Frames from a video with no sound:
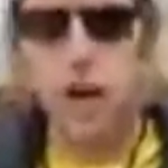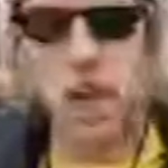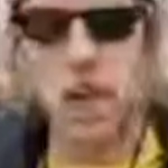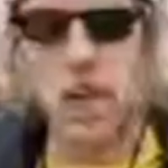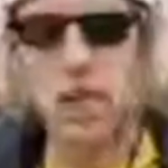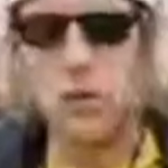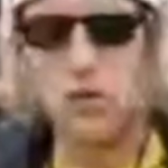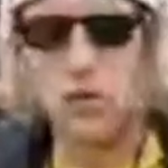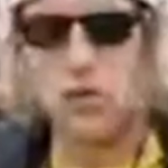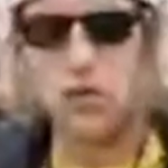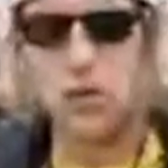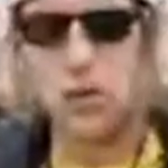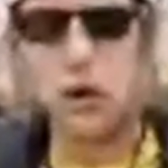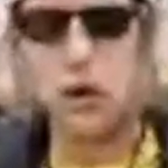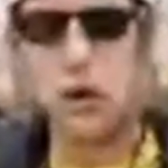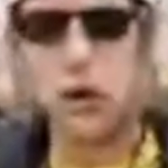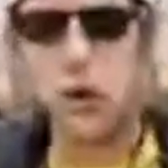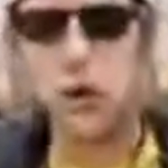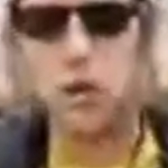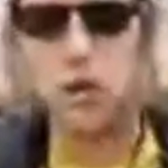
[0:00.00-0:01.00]
equal to the
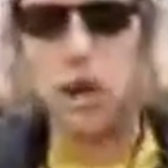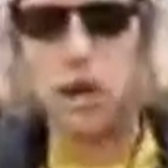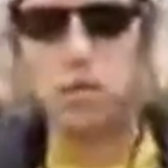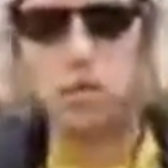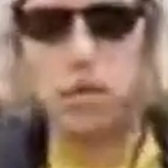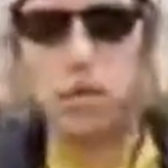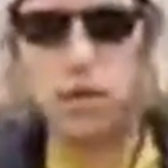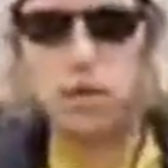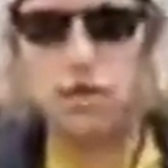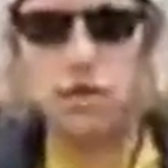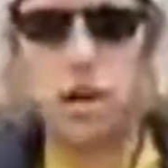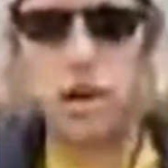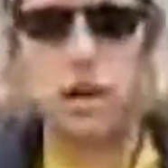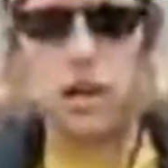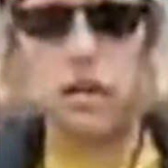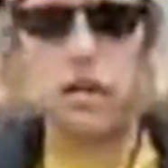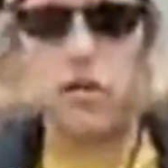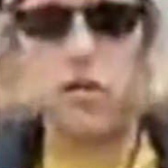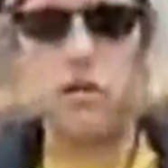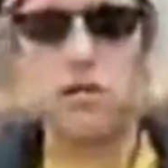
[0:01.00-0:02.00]
whole number of
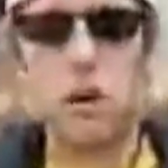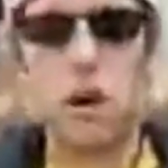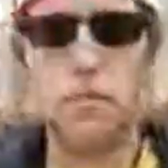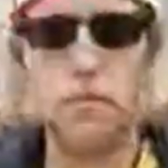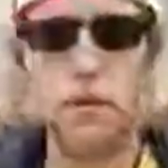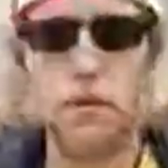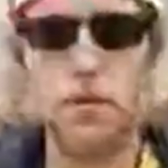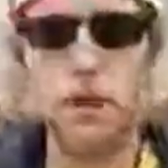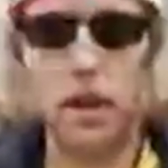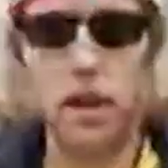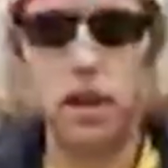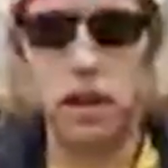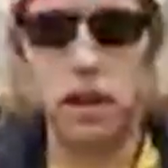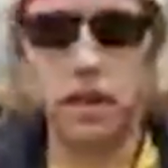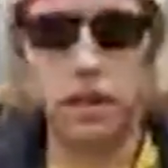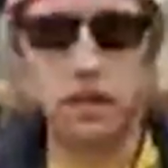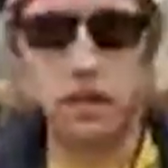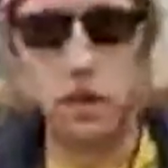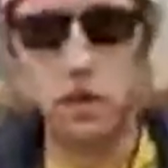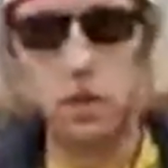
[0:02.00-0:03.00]
senators and
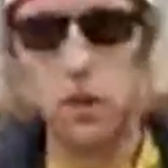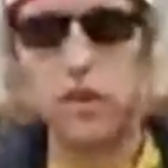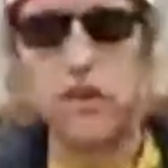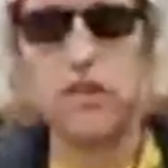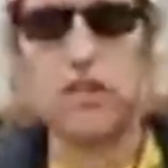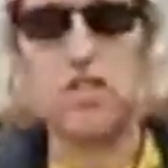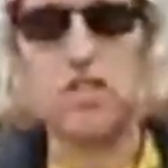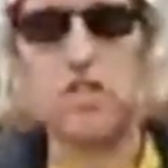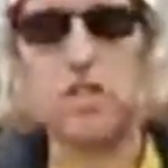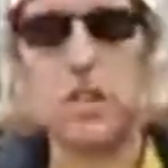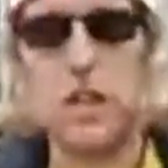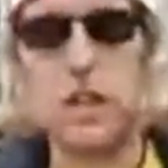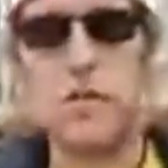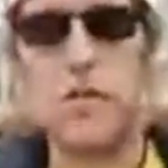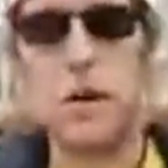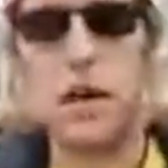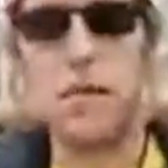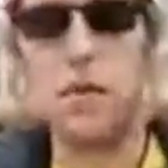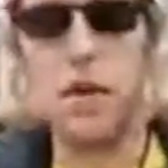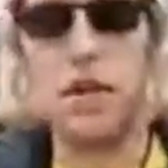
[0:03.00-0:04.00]
representatives to which the state
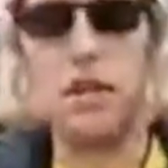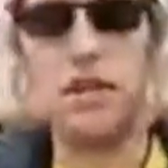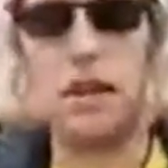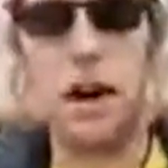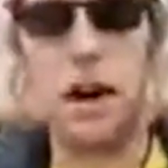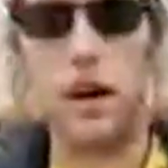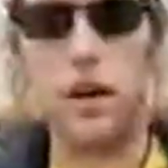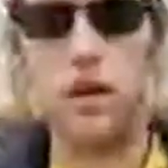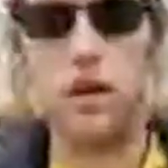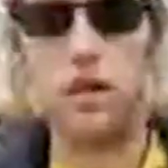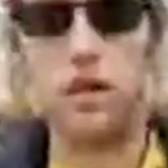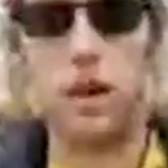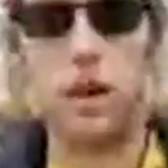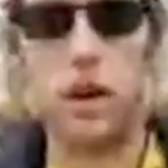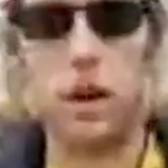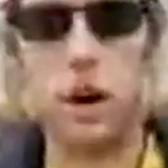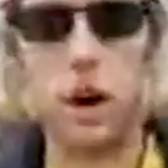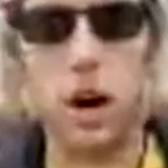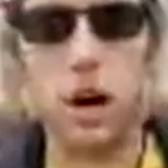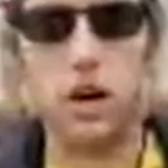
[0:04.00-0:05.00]
may be entitled in the
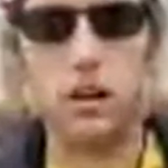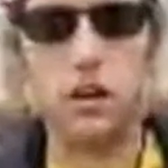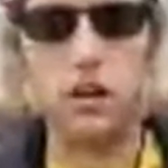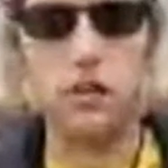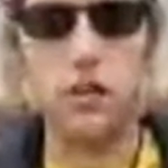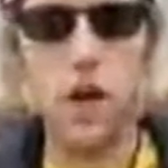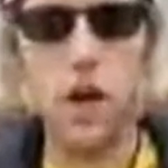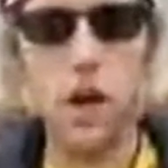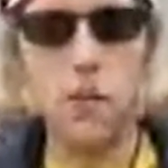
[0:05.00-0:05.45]
Congress,